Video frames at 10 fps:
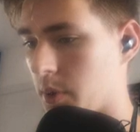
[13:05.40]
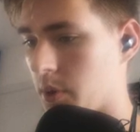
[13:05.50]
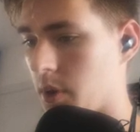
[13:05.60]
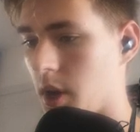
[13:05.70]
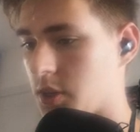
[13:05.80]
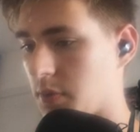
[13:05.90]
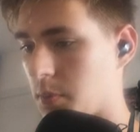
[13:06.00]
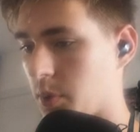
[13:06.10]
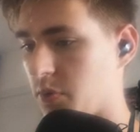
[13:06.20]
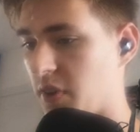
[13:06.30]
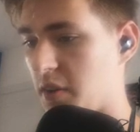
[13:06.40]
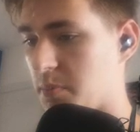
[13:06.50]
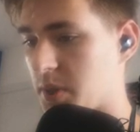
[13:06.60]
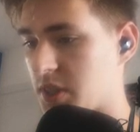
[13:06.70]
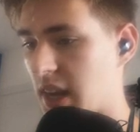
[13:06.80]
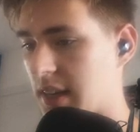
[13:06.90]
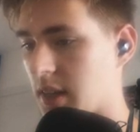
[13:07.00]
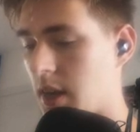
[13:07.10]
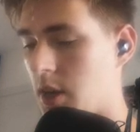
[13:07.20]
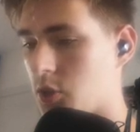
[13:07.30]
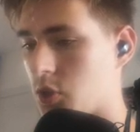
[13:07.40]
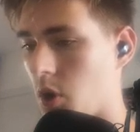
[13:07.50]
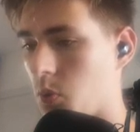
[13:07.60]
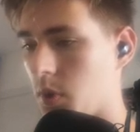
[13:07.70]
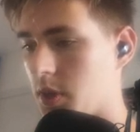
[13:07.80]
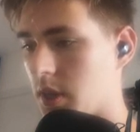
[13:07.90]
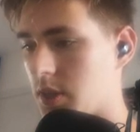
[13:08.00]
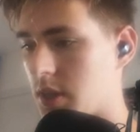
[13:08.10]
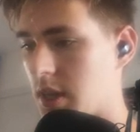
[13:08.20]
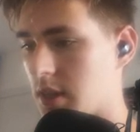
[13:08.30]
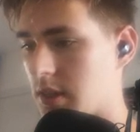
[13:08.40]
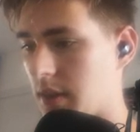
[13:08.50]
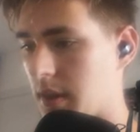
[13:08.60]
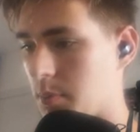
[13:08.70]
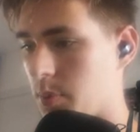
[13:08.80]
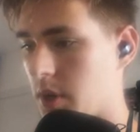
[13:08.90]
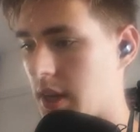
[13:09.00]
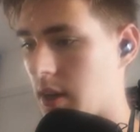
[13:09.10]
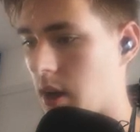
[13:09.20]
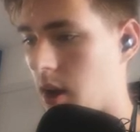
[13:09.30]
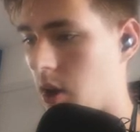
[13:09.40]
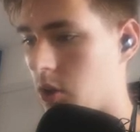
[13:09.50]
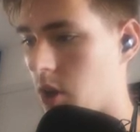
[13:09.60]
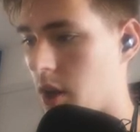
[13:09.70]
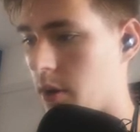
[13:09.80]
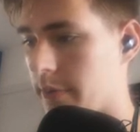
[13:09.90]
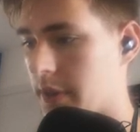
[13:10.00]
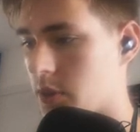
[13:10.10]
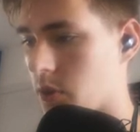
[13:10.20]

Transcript: per 7.5%. Uh, so what you can see is that they're putting uh, a lot of their